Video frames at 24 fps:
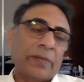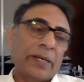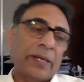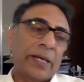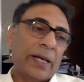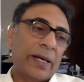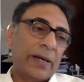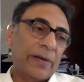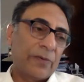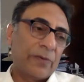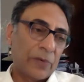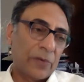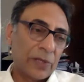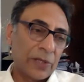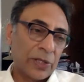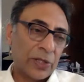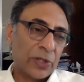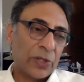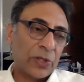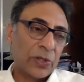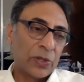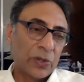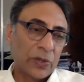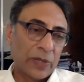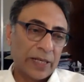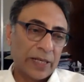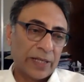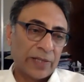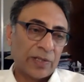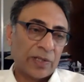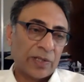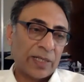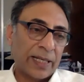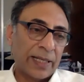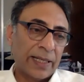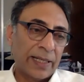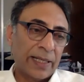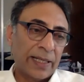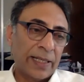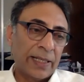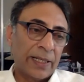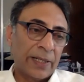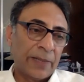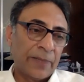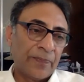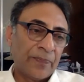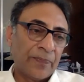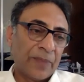may have also
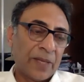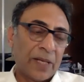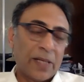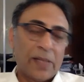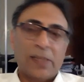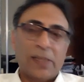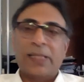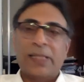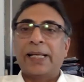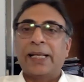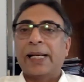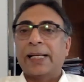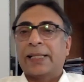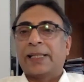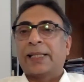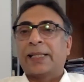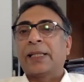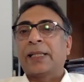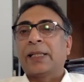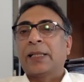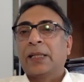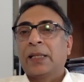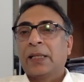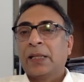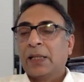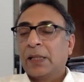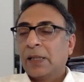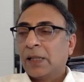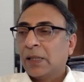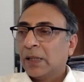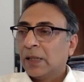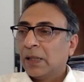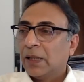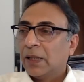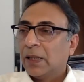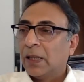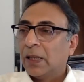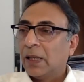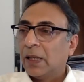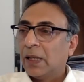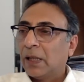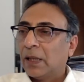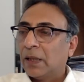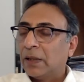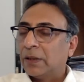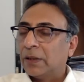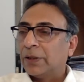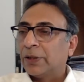extended debt
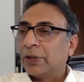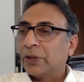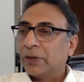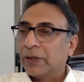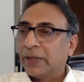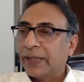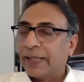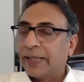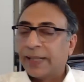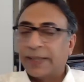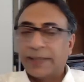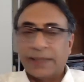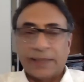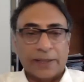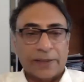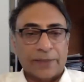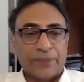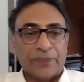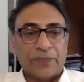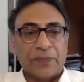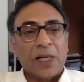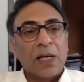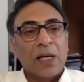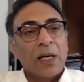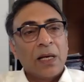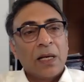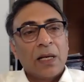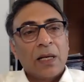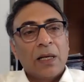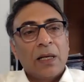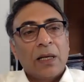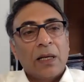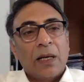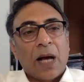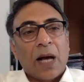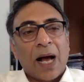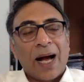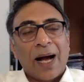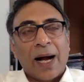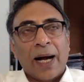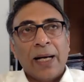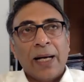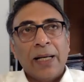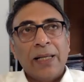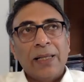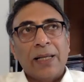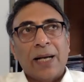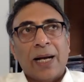to the debtor,
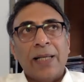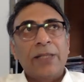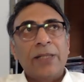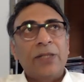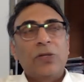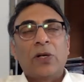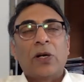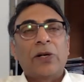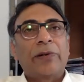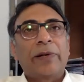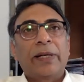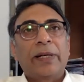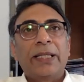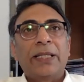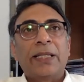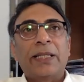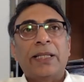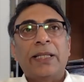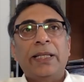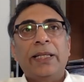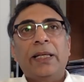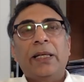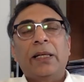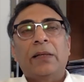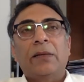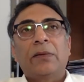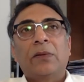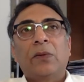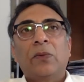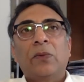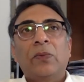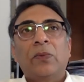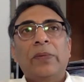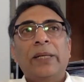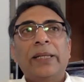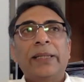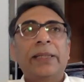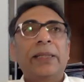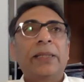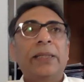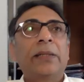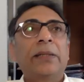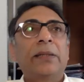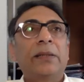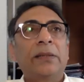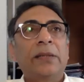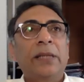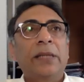I do not really see
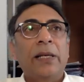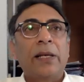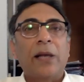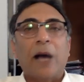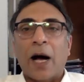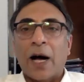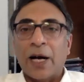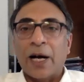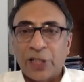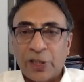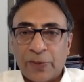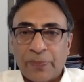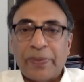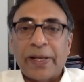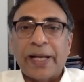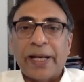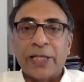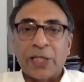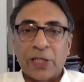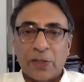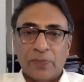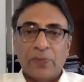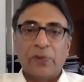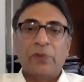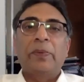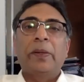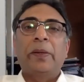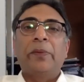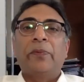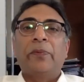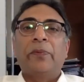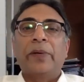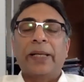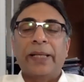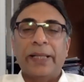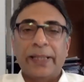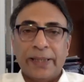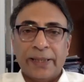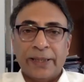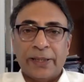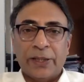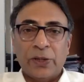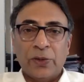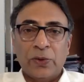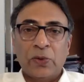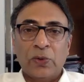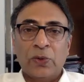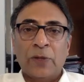whether the large banks would be willing
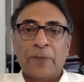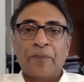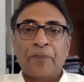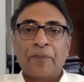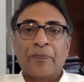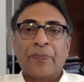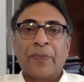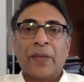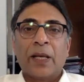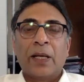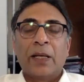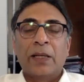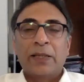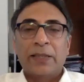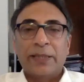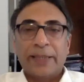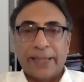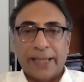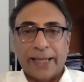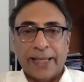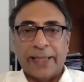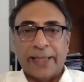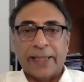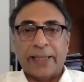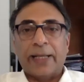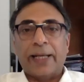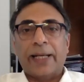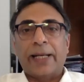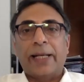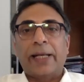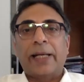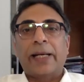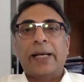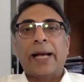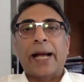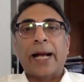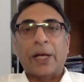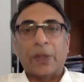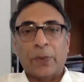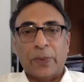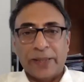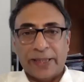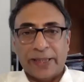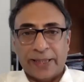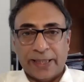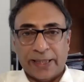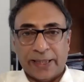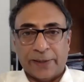to take
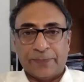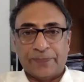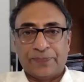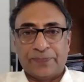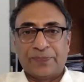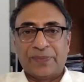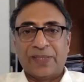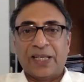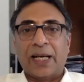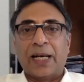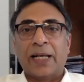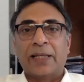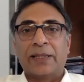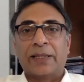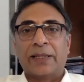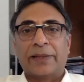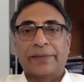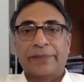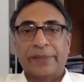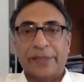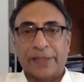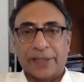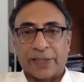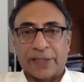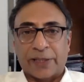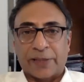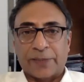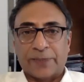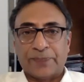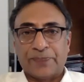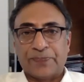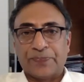equity as a risk,